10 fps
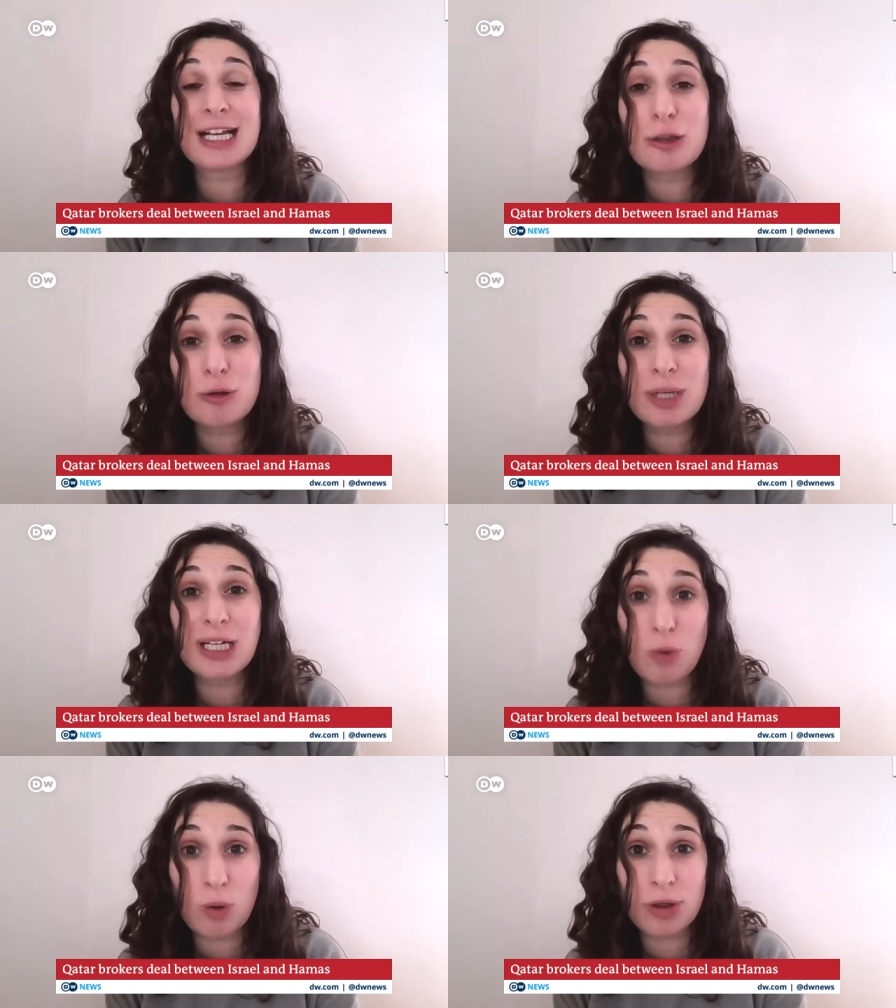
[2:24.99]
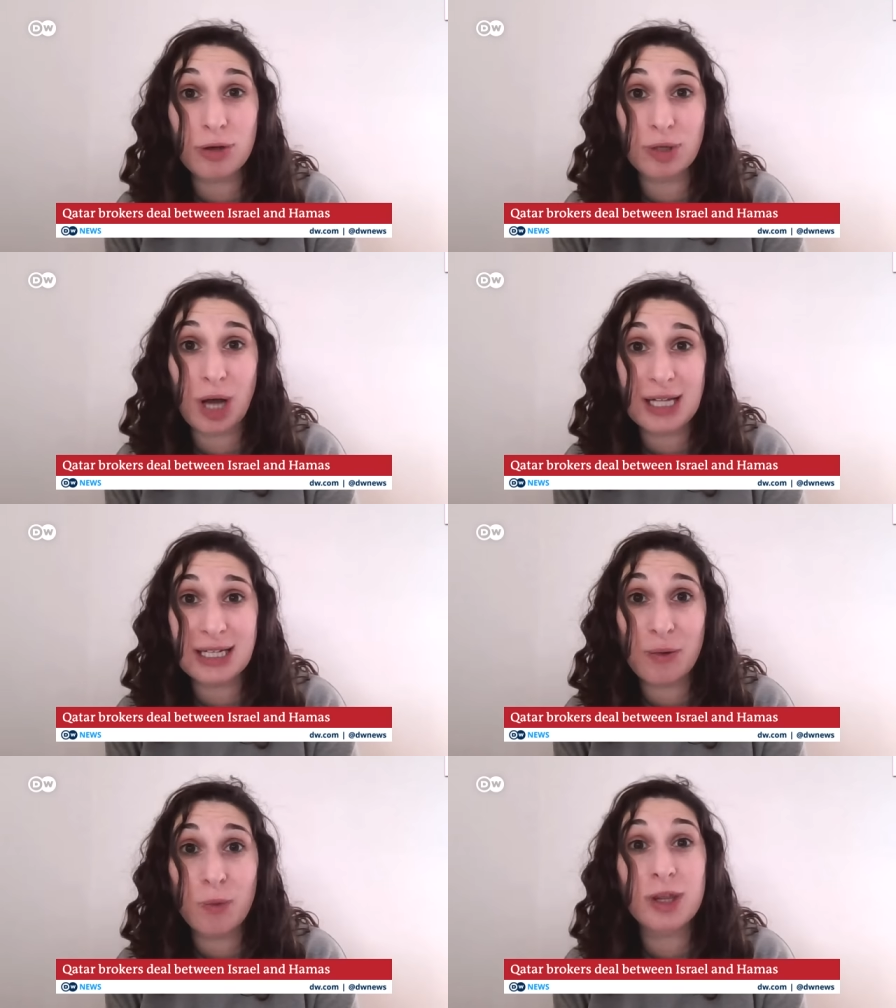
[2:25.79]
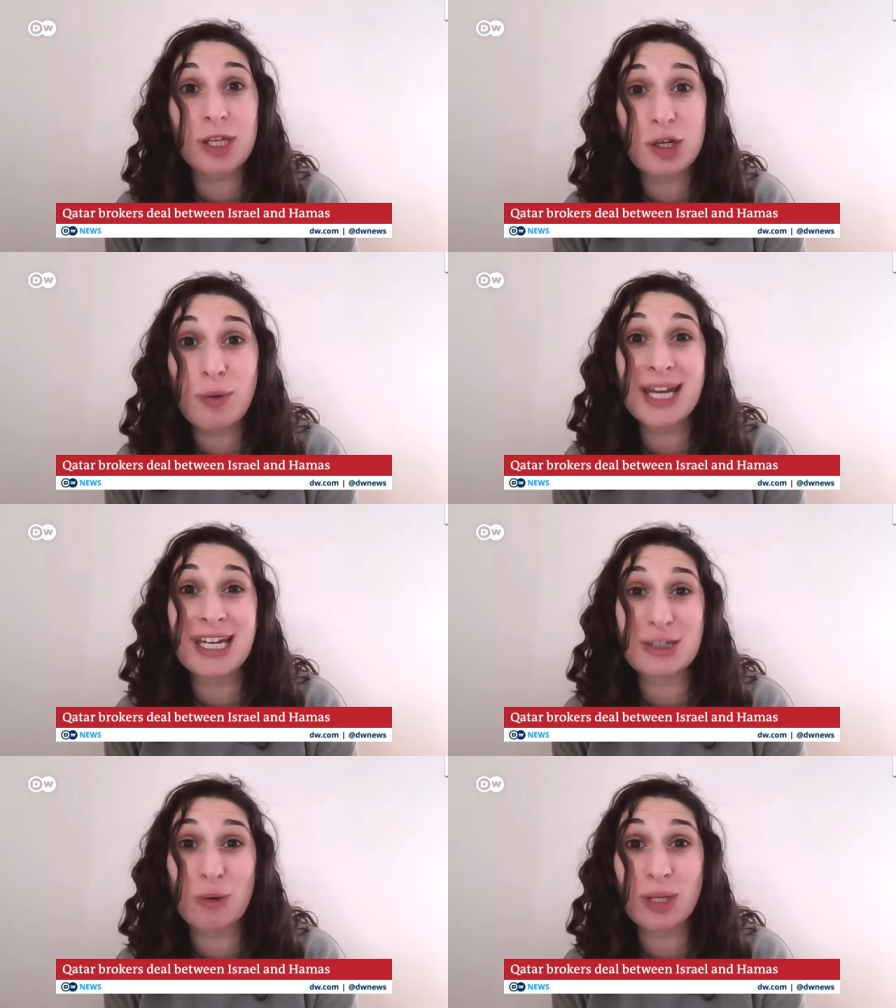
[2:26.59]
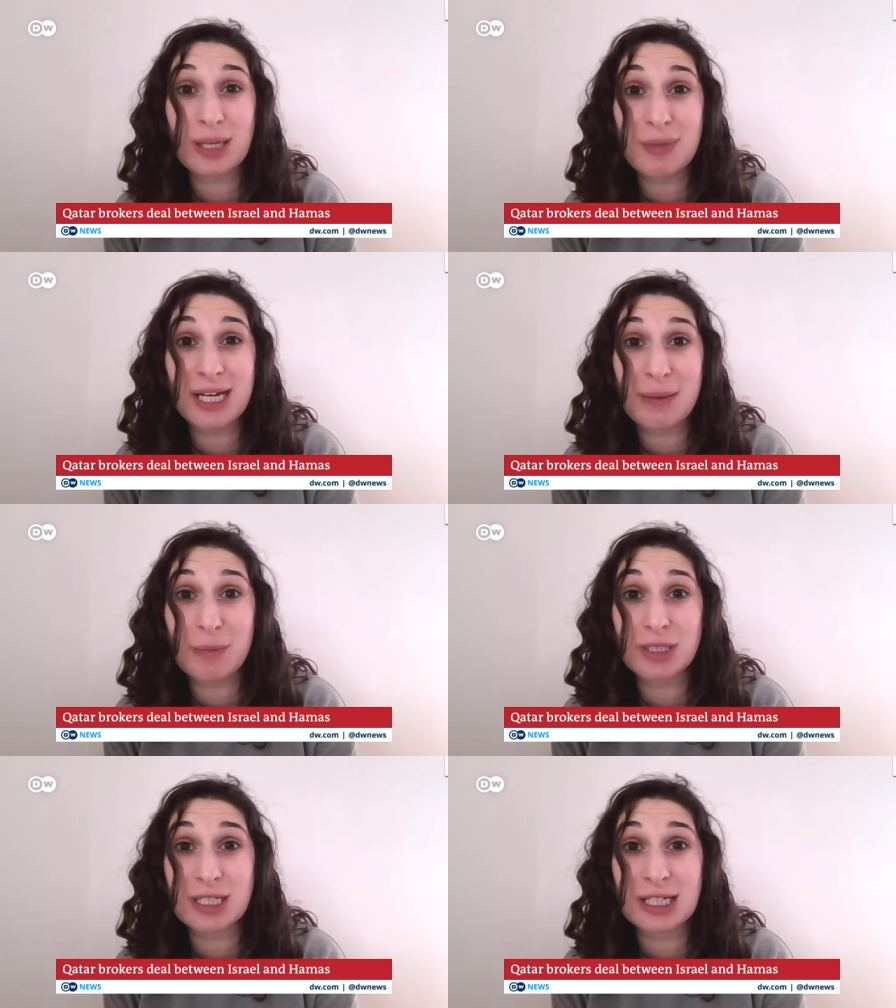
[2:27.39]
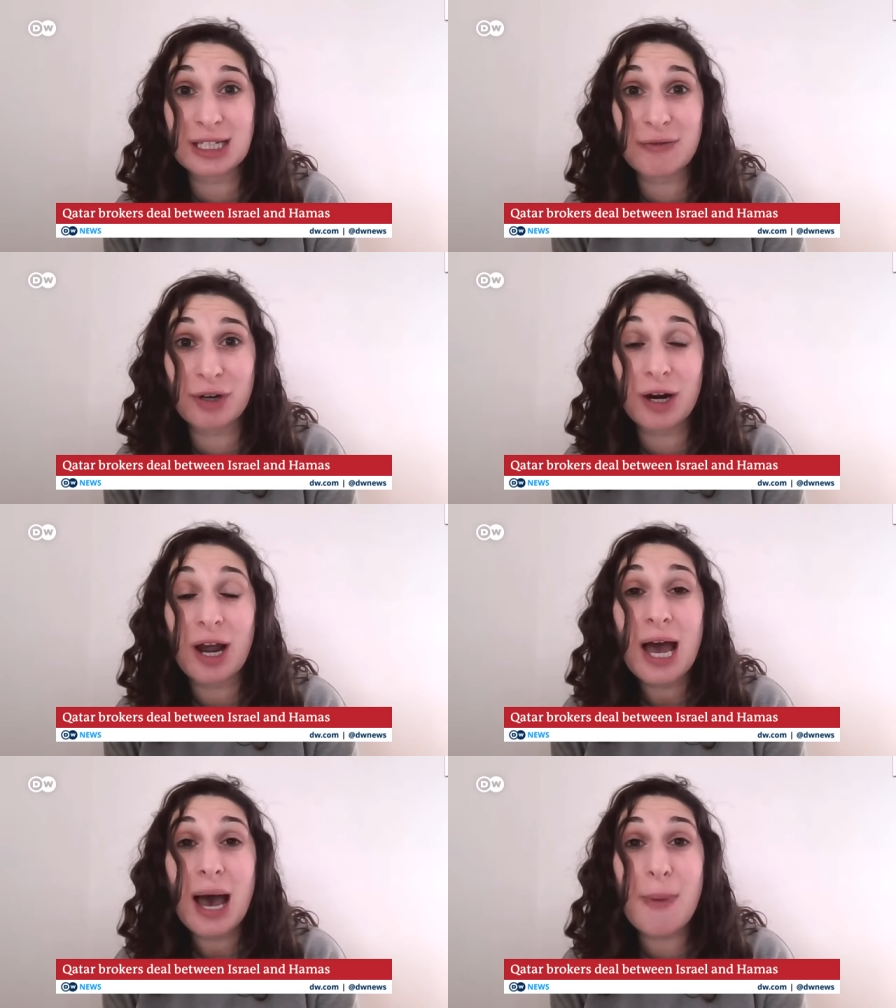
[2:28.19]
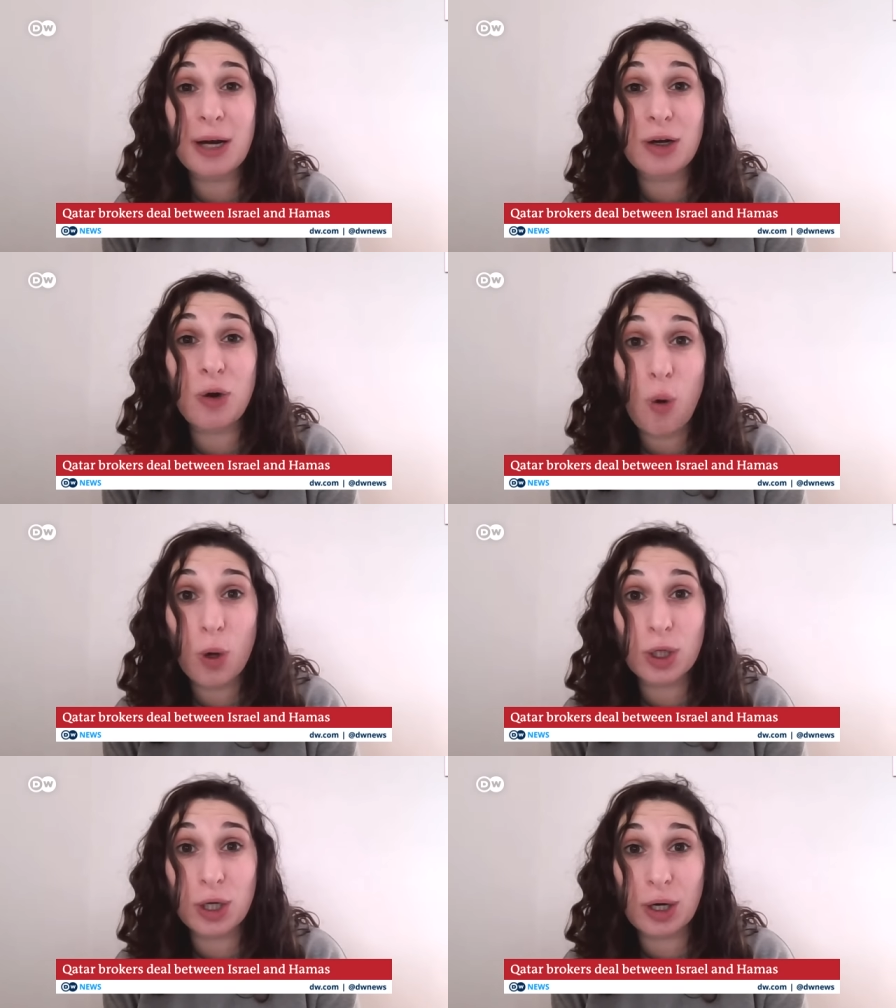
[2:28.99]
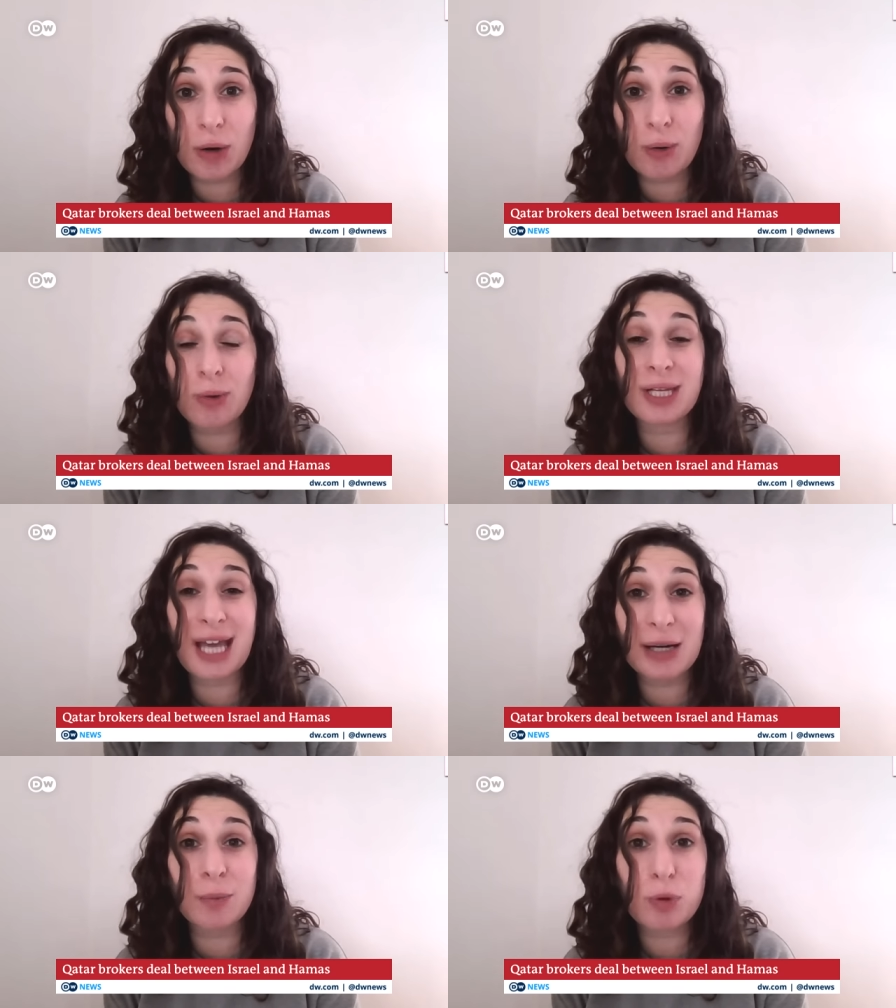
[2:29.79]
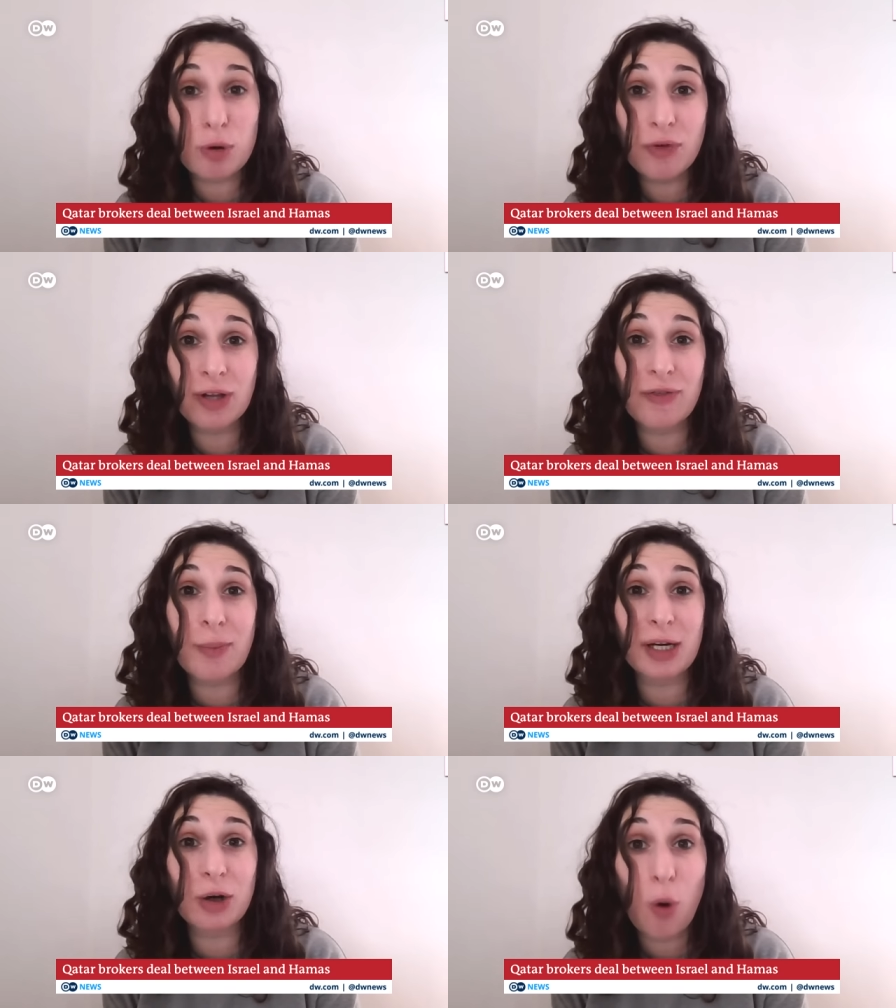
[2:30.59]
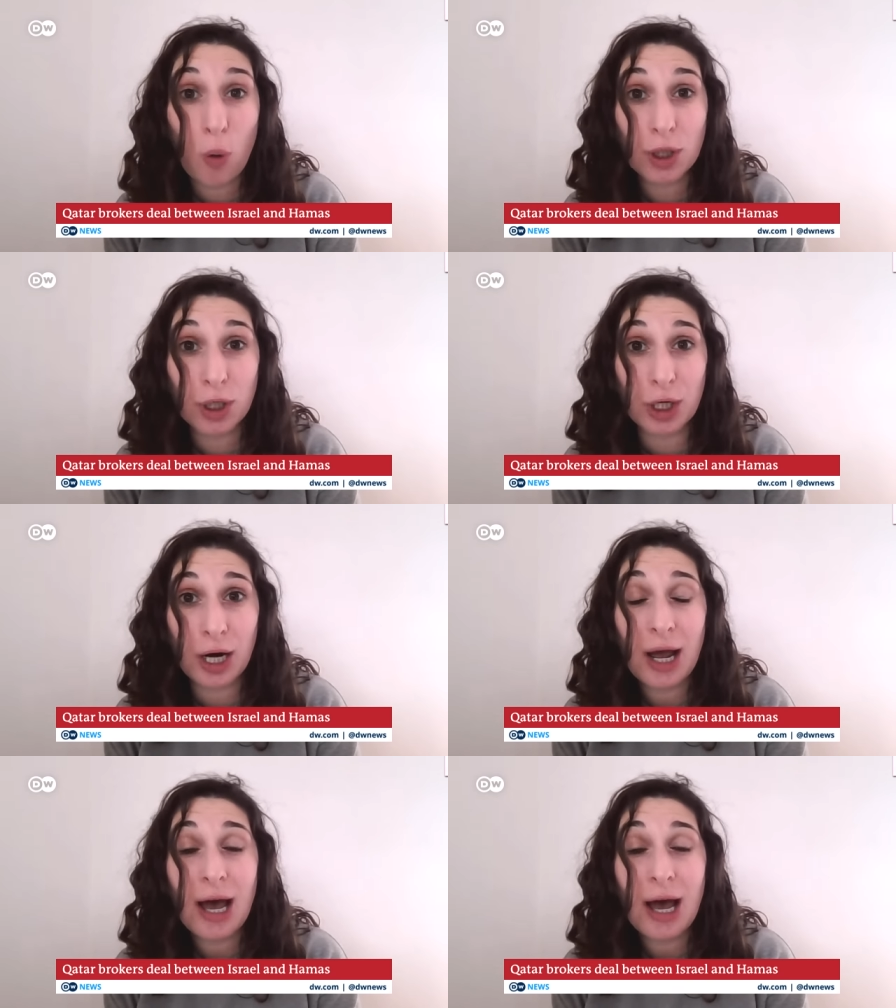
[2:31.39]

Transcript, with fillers: including northern Gaza, where the UN has only been able to deliver about a quarter or only had approval of about a quarter